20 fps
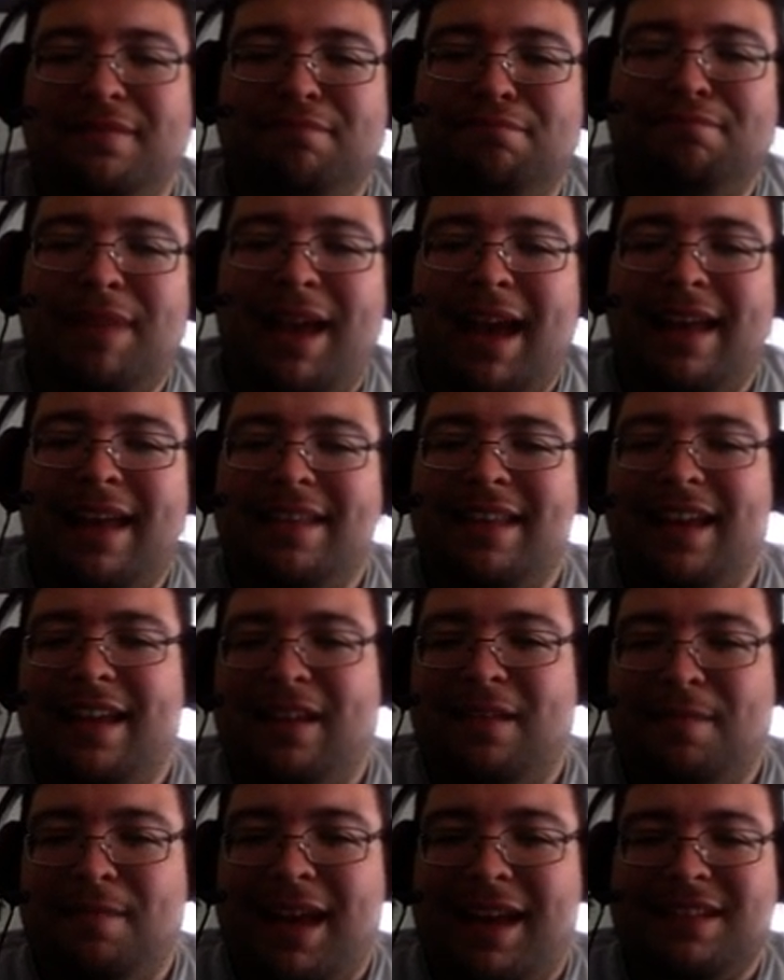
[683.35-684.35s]
had that
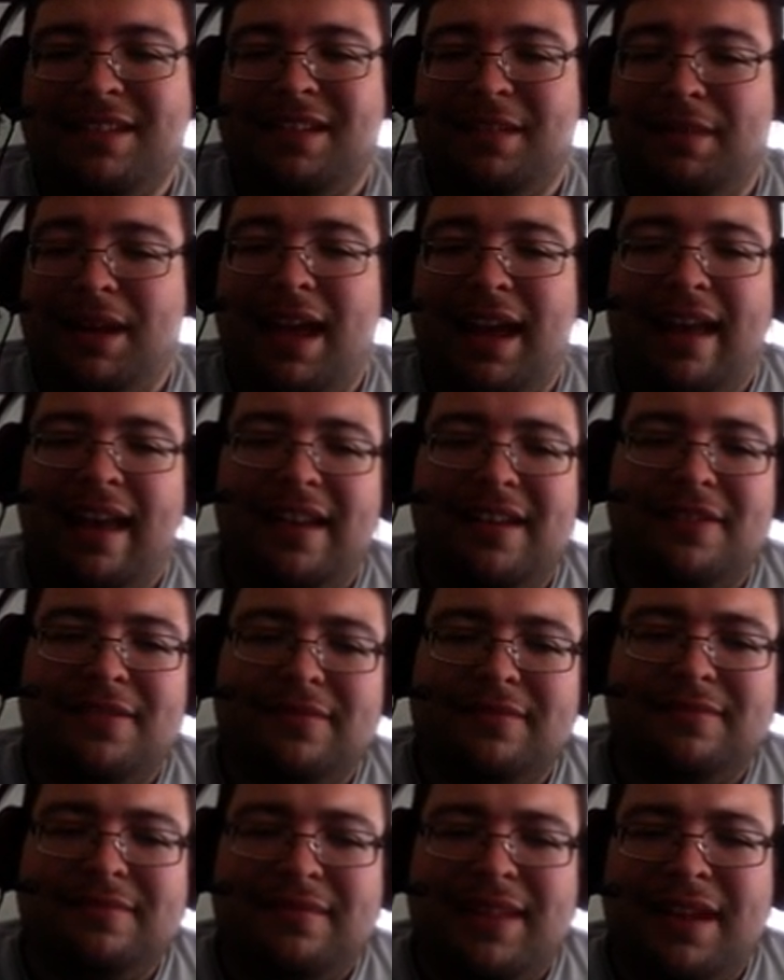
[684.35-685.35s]
capacity. But I don't
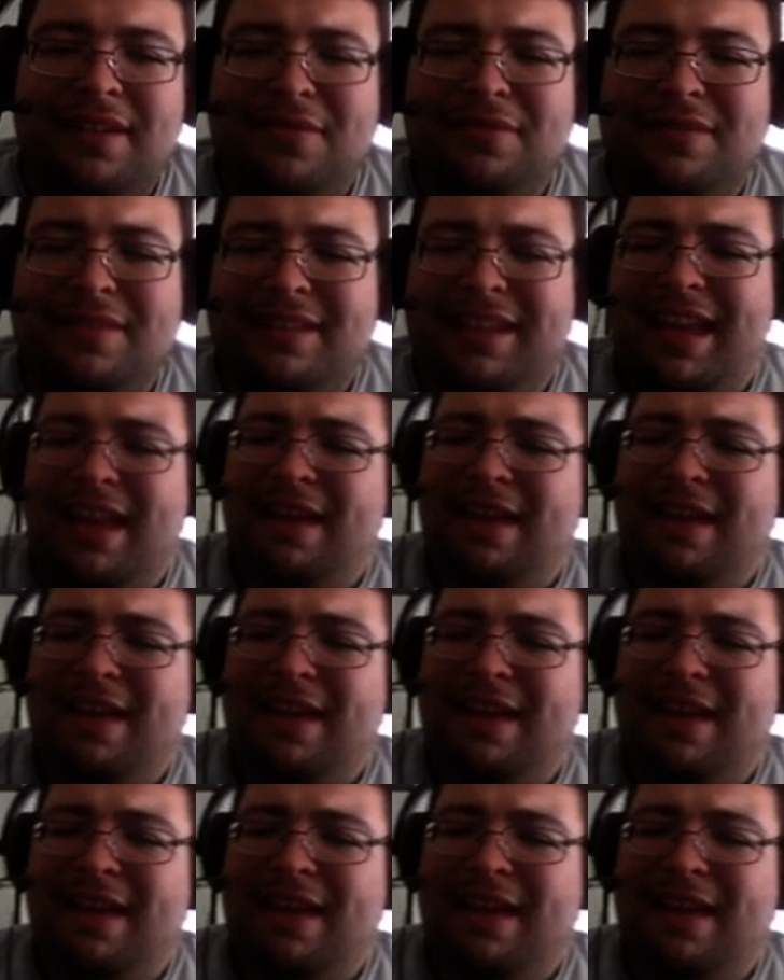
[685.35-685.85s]
really have the